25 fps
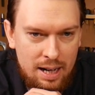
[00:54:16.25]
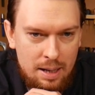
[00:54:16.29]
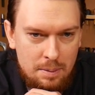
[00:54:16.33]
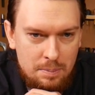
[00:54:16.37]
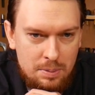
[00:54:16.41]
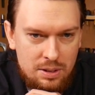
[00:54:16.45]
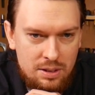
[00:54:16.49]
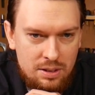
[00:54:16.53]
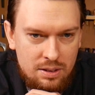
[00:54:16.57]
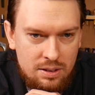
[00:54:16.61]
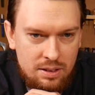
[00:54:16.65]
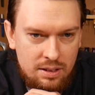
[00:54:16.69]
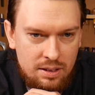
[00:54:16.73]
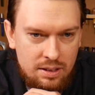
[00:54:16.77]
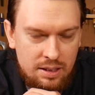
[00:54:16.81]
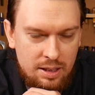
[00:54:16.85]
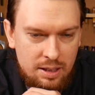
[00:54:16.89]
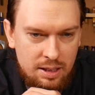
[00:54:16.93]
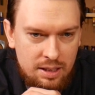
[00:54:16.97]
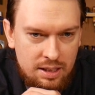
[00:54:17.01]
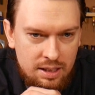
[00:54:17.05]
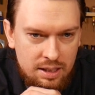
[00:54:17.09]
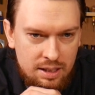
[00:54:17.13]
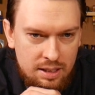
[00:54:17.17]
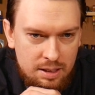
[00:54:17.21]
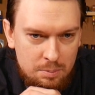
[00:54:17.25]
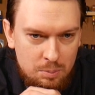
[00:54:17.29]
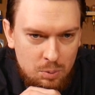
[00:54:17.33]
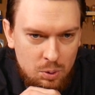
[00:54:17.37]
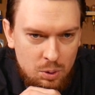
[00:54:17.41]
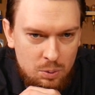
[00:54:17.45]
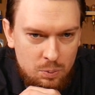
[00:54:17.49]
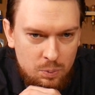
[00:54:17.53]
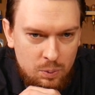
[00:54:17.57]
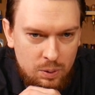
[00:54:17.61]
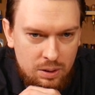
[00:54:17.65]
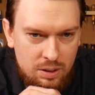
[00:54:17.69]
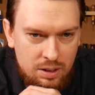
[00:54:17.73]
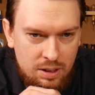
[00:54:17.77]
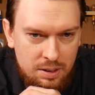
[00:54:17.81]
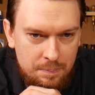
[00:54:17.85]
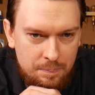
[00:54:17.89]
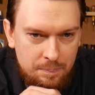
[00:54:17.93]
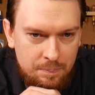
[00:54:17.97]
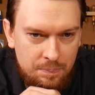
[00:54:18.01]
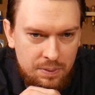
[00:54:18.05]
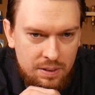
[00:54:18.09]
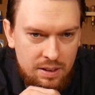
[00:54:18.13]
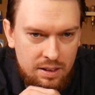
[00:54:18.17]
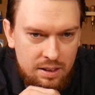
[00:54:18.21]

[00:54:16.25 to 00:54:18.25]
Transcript: absolutely uh, more than welcome.